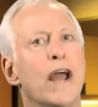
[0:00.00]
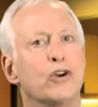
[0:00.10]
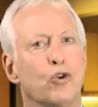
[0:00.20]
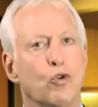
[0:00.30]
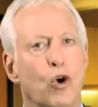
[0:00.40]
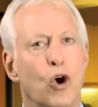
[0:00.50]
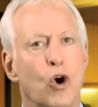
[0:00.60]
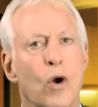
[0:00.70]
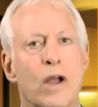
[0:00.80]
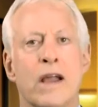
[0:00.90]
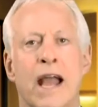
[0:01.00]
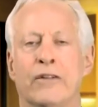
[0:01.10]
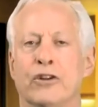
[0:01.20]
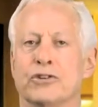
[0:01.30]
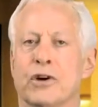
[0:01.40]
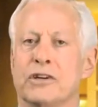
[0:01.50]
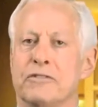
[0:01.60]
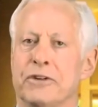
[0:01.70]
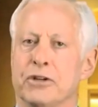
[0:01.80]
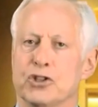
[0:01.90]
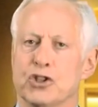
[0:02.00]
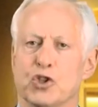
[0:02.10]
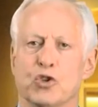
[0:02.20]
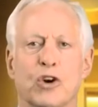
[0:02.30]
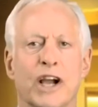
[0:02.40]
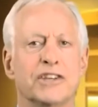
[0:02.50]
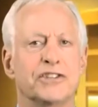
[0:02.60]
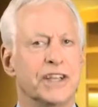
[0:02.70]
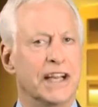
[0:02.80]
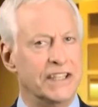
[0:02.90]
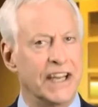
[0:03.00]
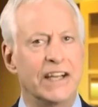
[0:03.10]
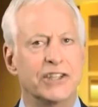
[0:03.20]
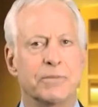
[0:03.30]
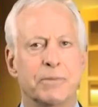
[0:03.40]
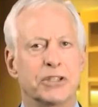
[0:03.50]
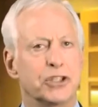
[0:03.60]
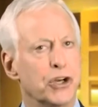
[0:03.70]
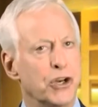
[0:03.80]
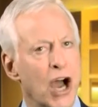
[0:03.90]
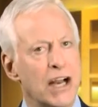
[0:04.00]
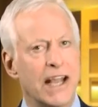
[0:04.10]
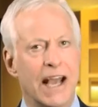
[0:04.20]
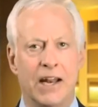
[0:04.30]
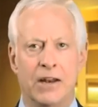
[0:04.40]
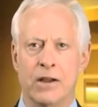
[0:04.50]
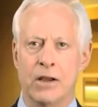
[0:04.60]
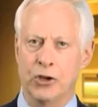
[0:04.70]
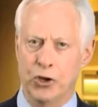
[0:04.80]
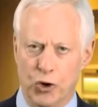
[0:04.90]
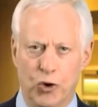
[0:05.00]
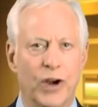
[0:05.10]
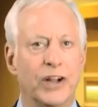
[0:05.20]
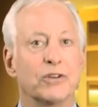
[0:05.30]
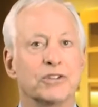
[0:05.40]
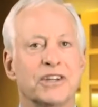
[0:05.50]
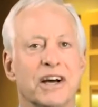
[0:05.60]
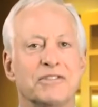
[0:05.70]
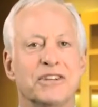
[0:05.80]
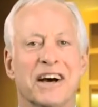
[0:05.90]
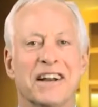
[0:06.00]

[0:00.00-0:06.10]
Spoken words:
and you'll start to feel stress and tension because you're not getting your critical stuff done.